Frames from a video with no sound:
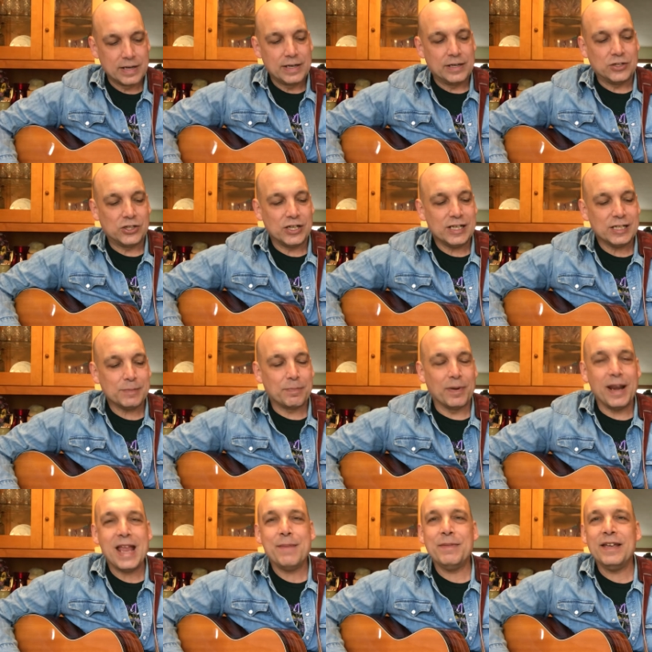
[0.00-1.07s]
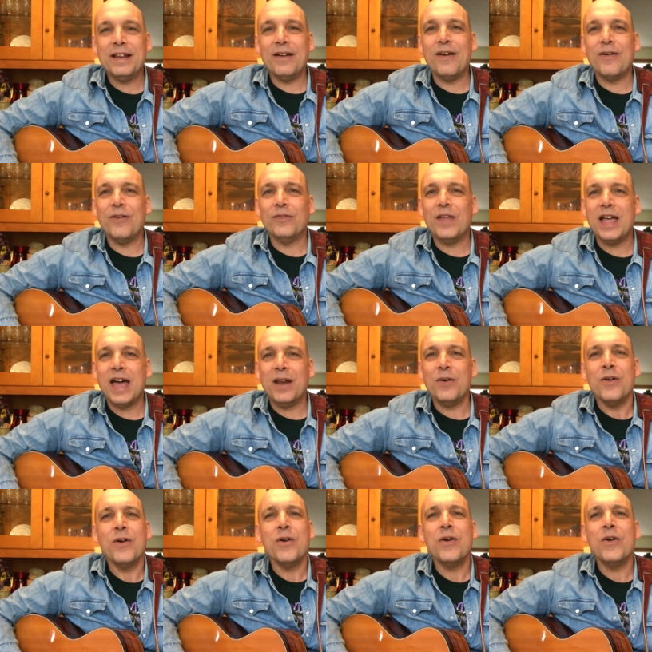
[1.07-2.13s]
Just blame it on that
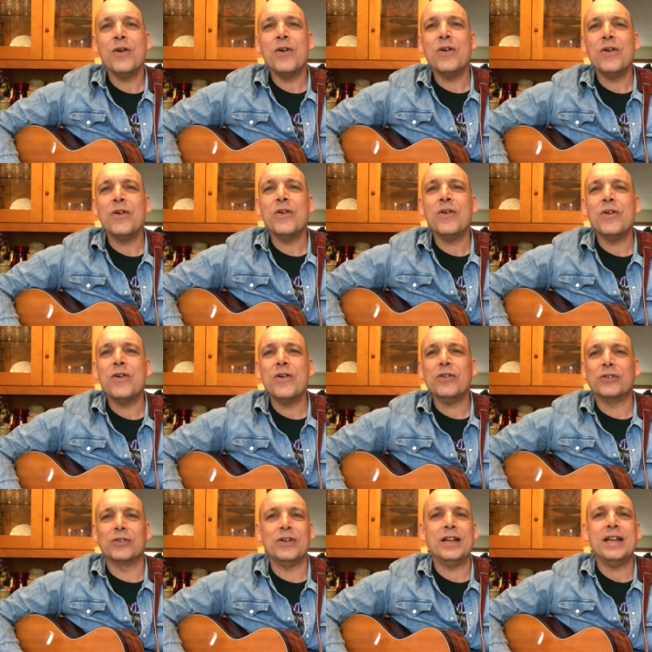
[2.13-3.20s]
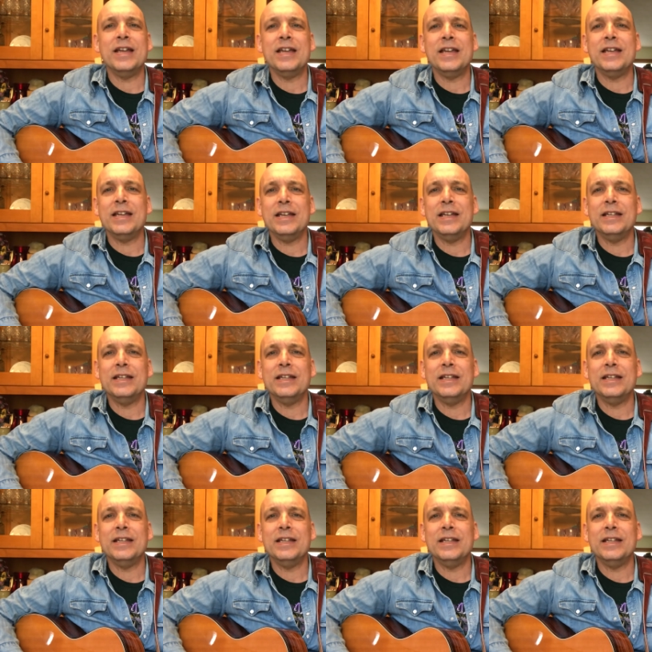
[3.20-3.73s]
old crazy